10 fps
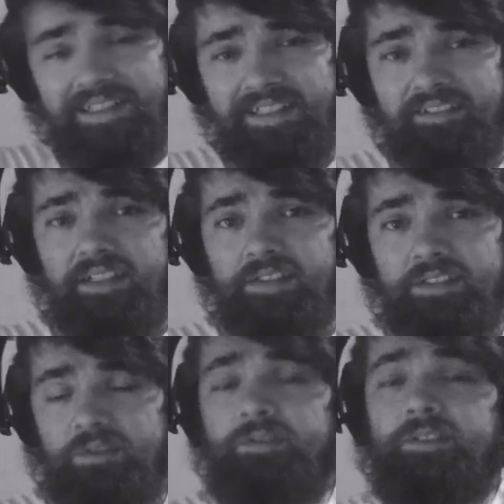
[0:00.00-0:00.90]
he
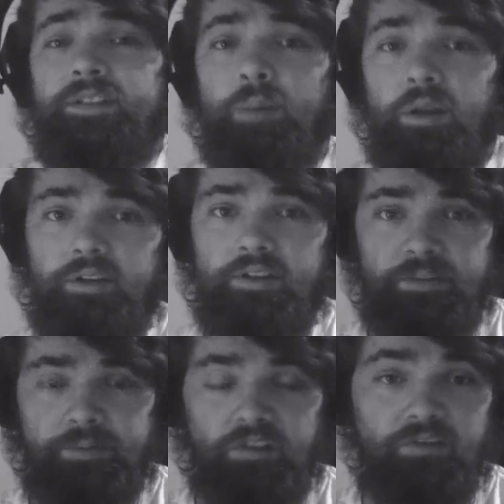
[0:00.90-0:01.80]
sort of inspired
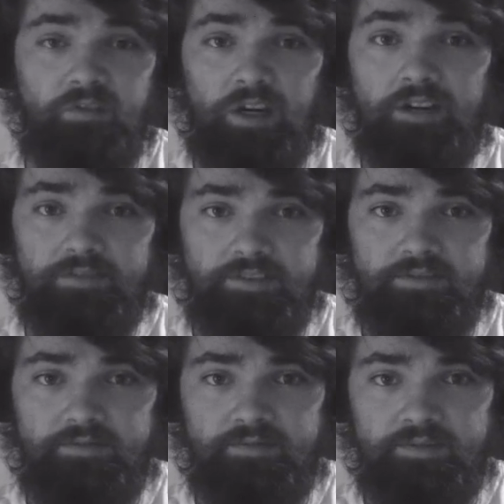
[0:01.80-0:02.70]
H.P. Lovecraft
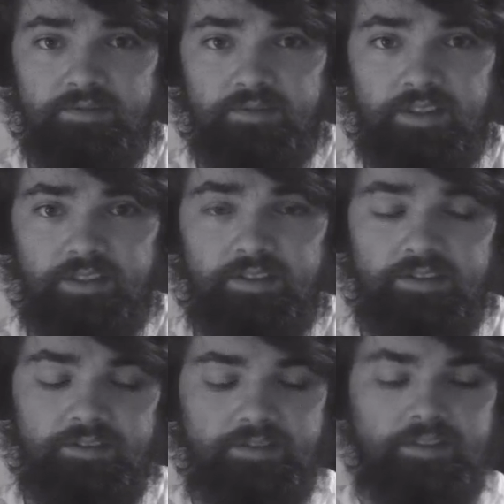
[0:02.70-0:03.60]
in a
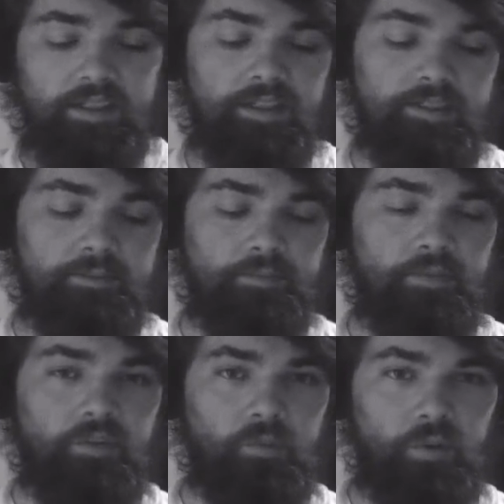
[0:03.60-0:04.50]
deal.
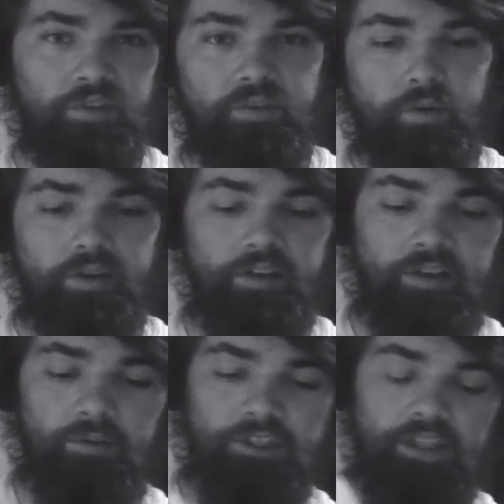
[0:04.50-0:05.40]
There's one story in here
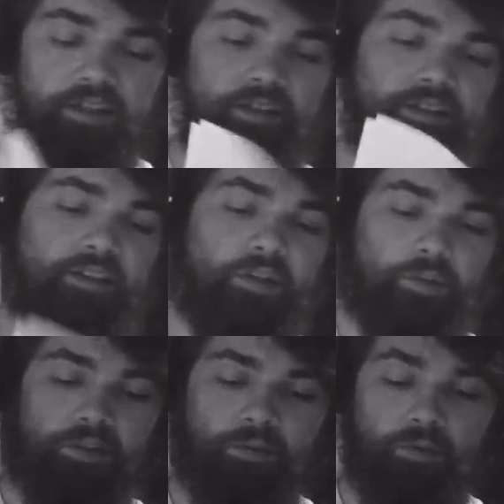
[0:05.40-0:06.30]
which I
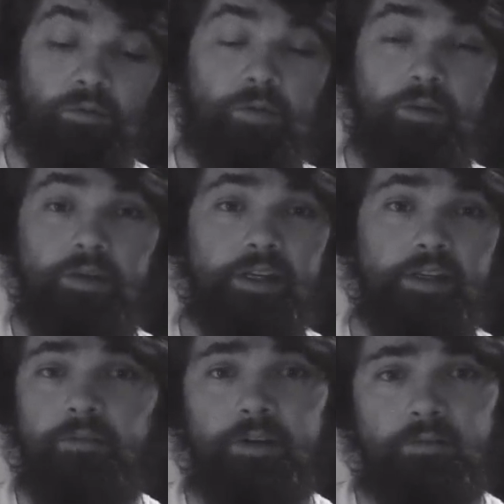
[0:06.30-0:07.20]
continually will reread
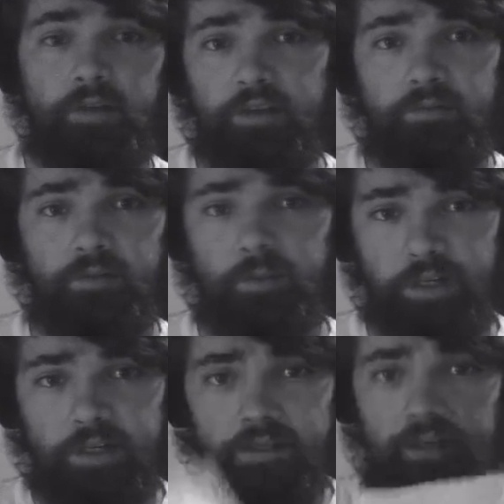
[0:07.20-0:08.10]
and reread and
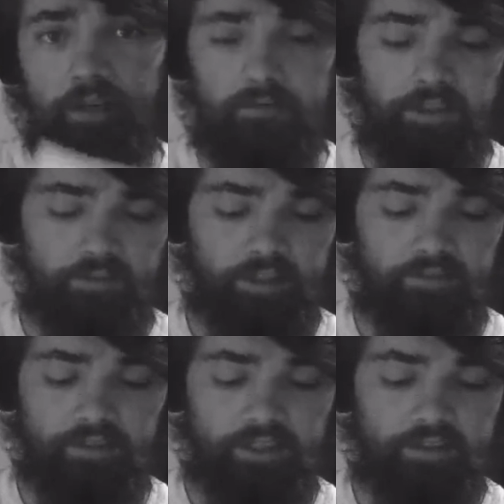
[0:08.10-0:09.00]
reread
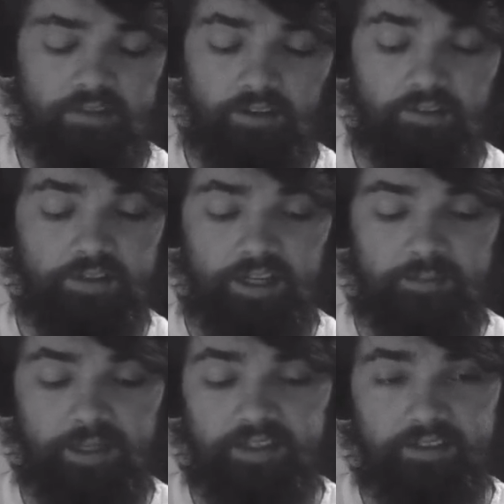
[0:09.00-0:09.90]
every other time
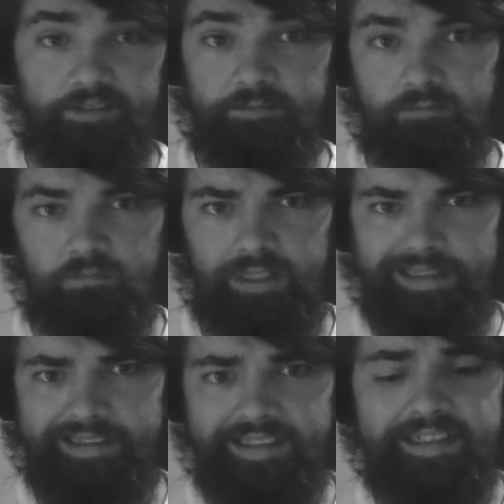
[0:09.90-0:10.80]
I can
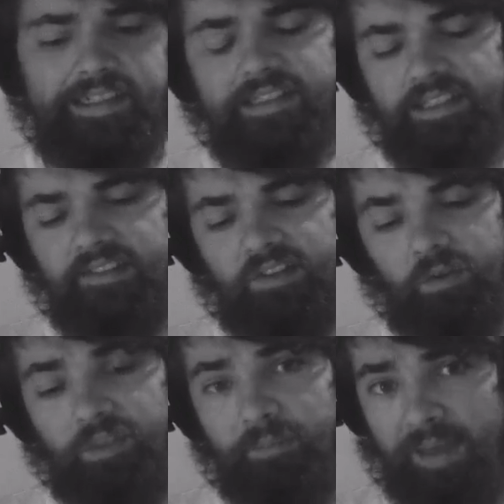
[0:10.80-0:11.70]
read, and it's
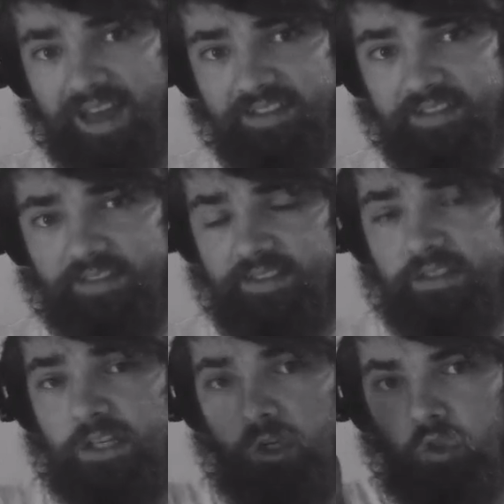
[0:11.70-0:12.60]
called The Mask.
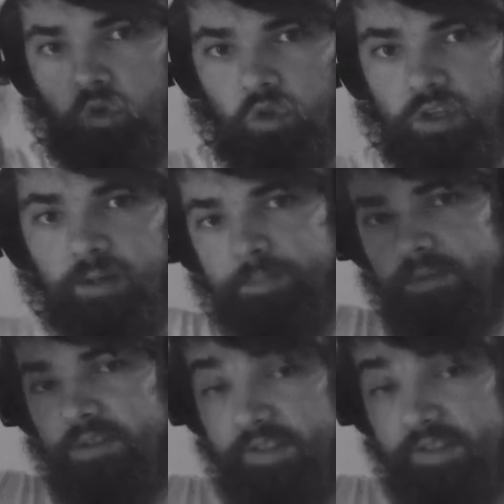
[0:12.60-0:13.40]
Look it up. It's